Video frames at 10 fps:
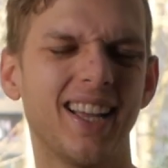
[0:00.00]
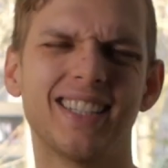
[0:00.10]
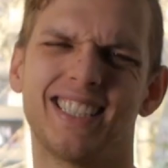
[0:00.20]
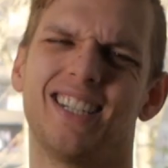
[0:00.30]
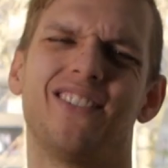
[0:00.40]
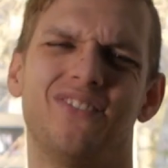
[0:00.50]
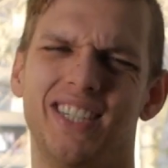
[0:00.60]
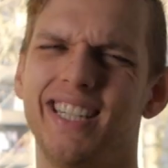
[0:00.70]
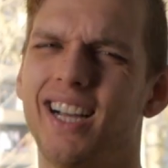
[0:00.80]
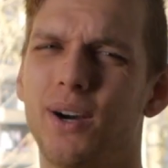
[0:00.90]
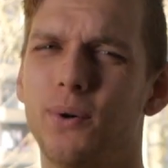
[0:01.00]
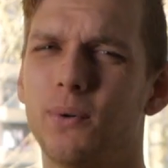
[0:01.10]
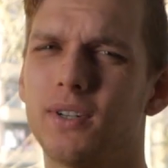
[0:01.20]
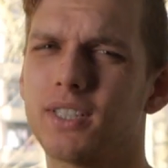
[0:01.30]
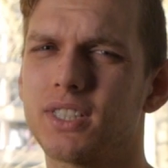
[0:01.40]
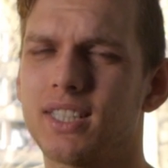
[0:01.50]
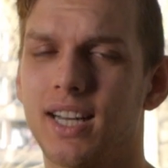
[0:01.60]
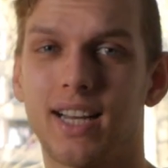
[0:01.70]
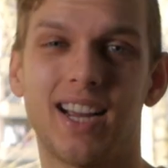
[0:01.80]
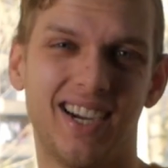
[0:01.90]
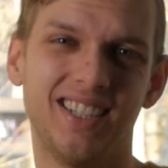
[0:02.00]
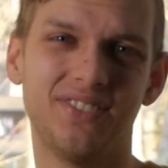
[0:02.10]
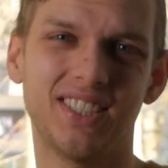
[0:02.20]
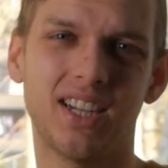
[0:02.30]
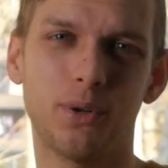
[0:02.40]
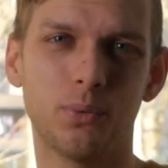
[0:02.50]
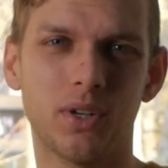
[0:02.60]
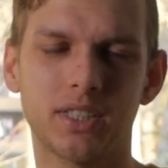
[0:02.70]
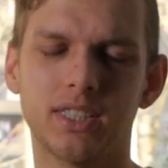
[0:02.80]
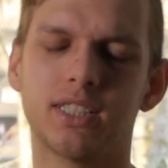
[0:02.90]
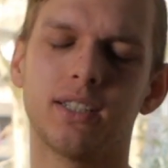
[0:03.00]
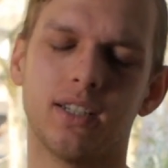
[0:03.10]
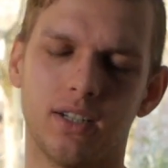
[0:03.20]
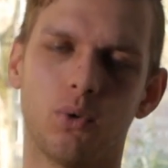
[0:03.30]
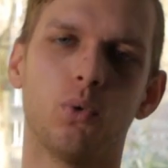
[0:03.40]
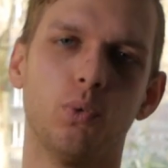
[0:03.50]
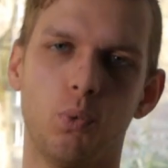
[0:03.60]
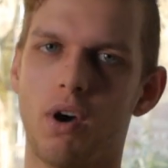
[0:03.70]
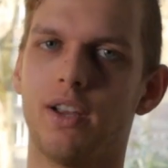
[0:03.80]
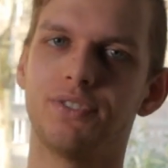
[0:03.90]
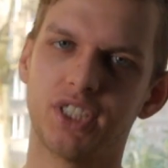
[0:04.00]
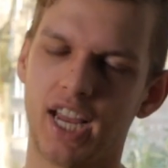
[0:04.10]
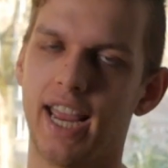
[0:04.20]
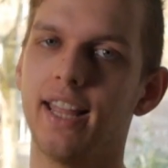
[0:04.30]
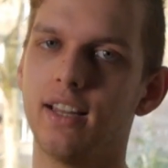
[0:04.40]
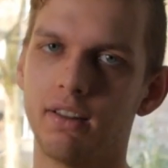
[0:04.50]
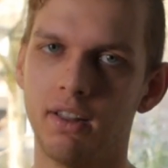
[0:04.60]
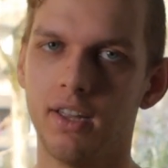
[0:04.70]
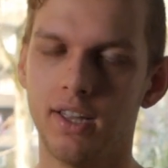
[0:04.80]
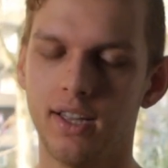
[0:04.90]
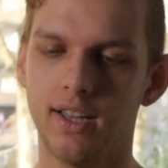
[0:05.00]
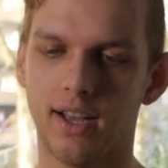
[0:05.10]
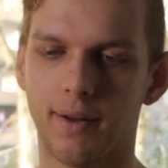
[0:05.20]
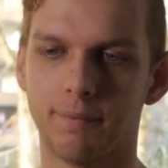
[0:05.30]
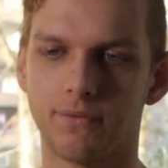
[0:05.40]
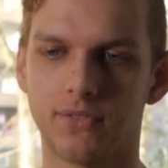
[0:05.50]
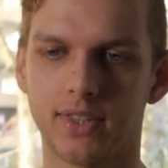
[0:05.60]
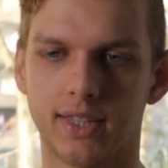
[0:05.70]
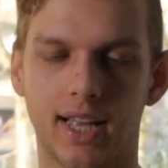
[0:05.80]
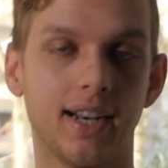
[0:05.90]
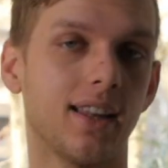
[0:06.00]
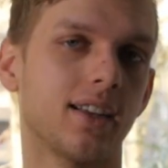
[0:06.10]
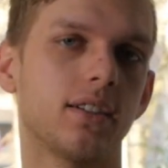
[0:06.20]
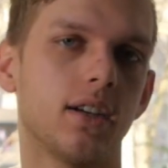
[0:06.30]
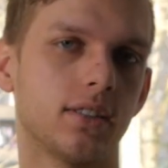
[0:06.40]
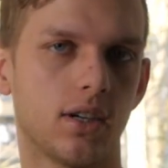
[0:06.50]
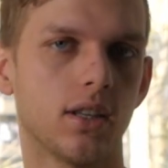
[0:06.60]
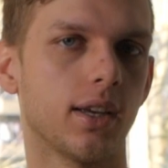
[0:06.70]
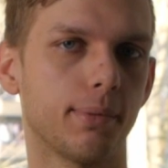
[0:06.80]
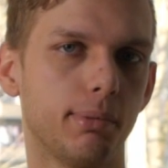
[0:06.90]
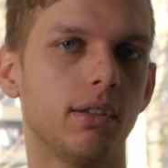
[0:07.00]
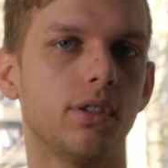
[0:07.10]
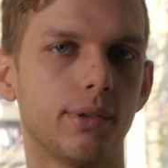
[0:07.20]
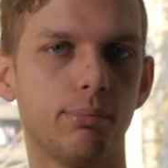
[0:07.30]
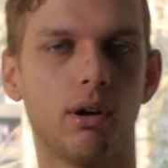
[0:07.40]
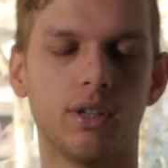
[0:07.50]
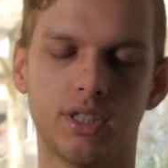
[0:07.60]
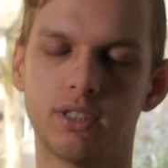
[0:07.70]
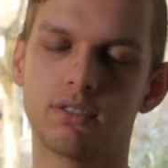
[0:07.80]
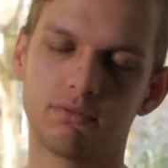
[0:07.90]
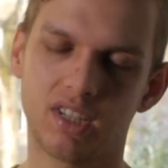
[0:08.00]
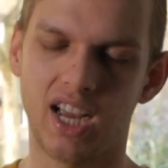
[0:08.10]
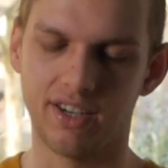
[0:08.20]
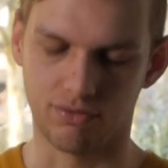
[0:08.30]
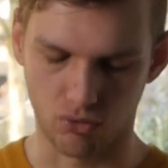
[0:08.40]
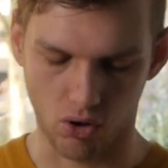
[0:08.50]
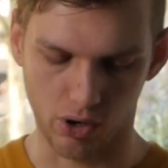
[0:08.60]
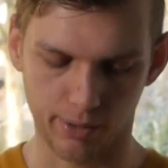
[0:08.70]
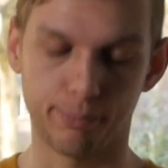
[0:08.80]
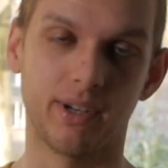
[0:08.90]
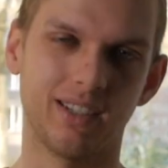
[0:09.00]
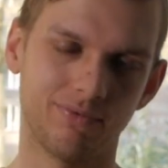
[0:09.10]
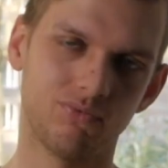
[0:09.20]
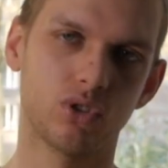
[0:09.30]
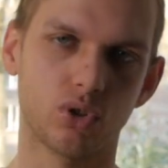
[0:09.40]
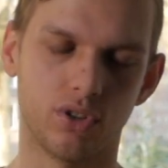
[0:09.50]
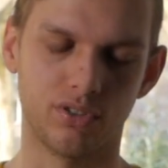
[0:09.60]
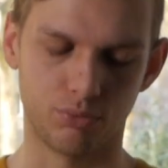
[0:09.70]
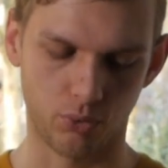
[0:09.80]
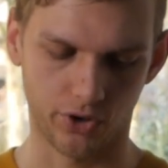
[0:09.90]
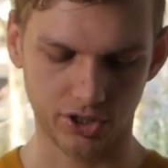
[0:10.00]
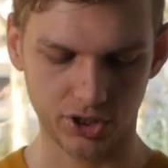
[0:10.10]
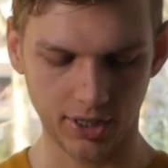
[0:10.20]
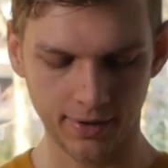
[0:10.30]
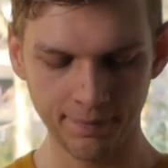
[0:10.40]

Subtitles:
It's not really how it works. It kind of is how it works. It's an old wives' tale that electrons are like billiard balls. It's kind of wrong, but it sort of works.